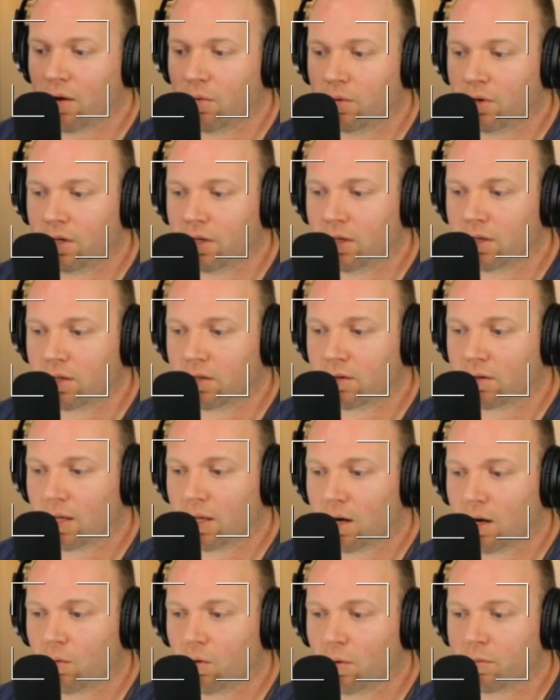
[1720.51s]
we need to
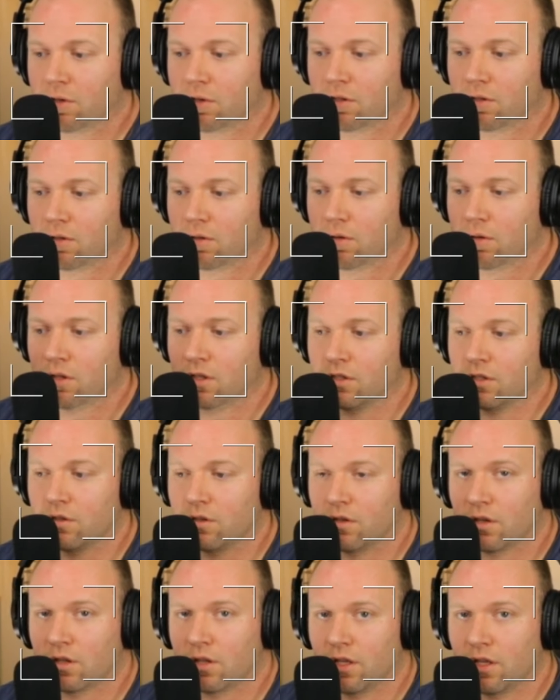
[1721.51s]
allow women to do these
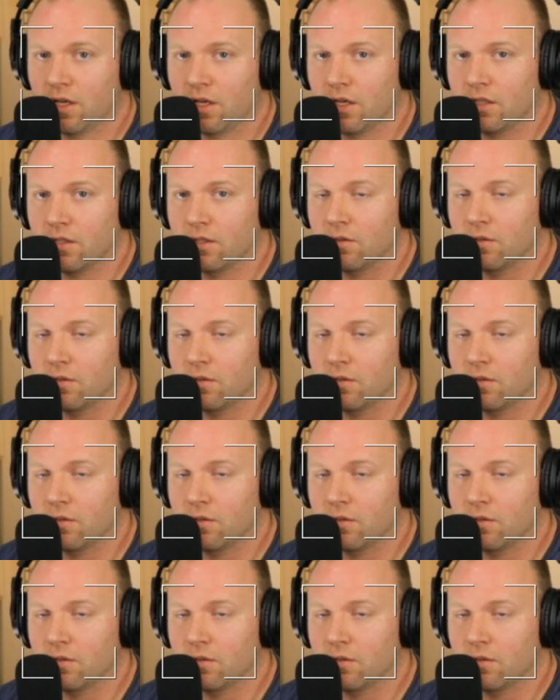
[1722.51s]
certain things,